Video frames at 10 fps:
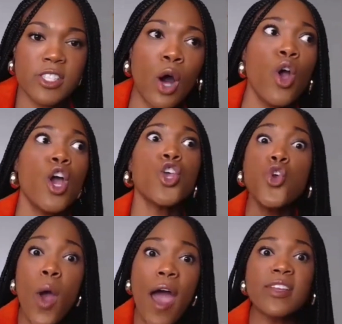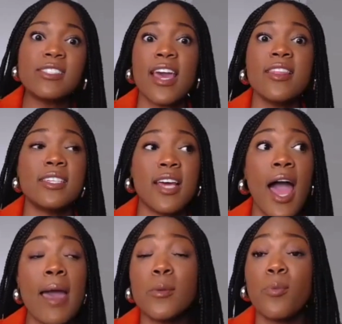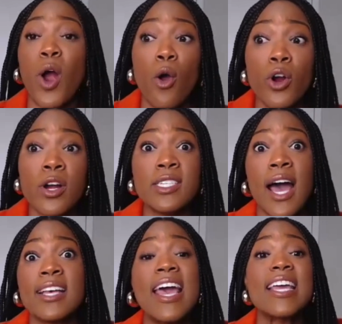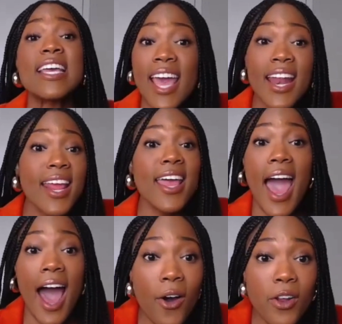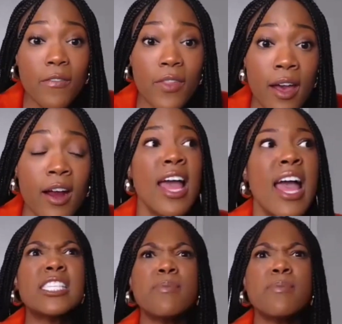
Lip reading: So you have to take the time to prioritize getting out of there.